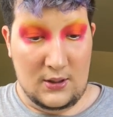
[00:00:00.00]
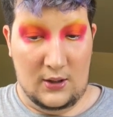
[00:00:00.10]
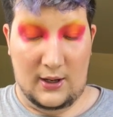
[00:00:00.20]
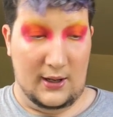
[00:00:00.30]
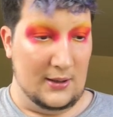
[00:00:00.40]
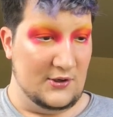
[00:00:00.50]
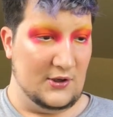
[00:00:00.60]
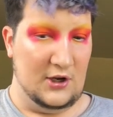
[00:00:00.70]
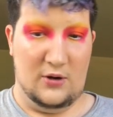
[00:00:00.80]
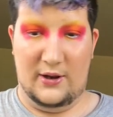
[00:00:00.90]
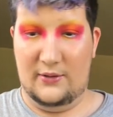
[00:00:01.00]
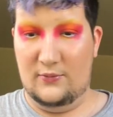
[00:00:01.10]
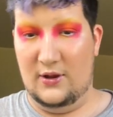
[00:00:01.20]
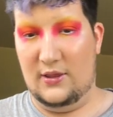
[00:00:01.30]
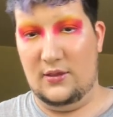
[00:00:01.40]
Okay, I'm just gonna go in
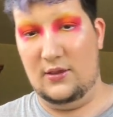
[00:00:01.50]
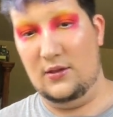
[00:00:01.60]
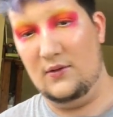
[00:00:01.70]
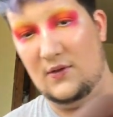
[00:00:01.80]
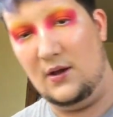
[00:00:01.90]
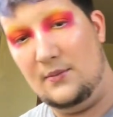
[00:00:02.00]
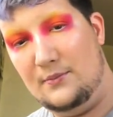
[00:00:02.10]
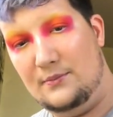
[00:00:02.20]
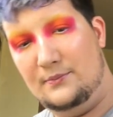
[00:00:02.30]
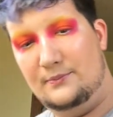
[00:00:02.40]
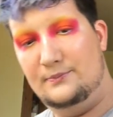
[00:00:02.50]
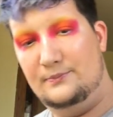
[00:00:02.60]
with some...